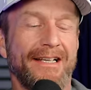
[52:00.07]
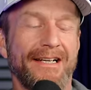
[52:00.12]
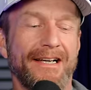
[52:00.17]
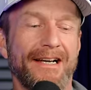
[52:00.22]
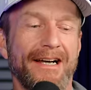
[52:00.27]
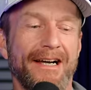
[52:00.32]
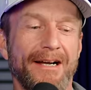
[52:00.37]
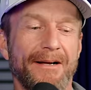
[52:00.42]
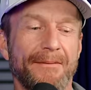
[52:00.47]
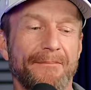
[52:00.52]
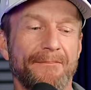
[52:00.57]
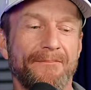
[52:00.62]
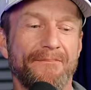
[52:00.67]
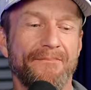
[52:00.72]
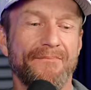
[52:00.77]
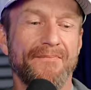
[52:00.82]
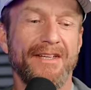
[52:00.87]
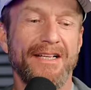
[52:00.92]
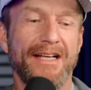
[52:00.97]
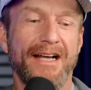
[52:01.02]
Um,
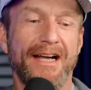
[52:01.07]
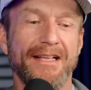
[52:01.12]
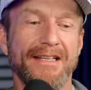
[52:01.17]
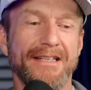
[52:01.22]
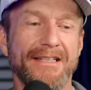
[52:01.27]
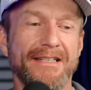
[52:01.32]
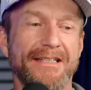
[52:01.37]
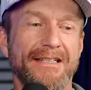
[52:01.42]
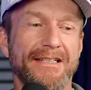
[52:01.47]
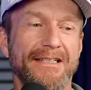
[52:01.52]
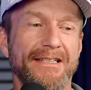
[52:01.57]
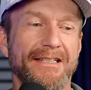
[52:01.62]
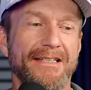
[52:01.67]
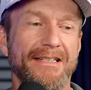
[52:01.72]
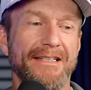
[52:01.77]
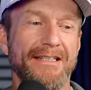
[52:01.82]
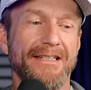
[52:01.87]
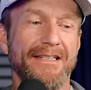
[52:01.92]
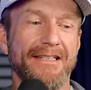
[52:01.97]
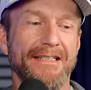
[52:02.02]
but yeah, this
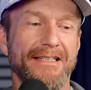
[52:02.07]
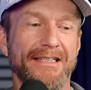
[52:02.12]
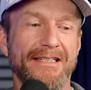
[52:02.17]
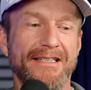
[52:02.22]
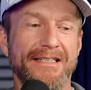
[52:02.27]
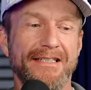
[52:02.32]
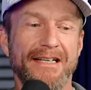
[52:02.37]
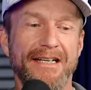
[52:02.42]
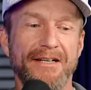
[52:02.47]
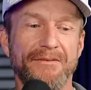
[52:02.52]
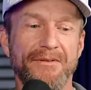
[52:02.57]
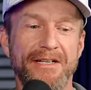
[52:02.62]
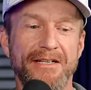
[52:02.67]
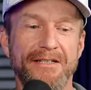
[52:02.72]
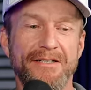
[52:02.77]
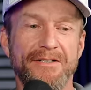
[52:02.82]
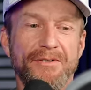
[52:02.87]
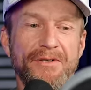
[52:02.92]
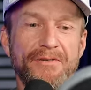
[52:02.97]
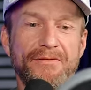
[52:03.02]
this thing when you
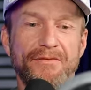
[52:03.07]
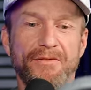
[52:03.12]
do a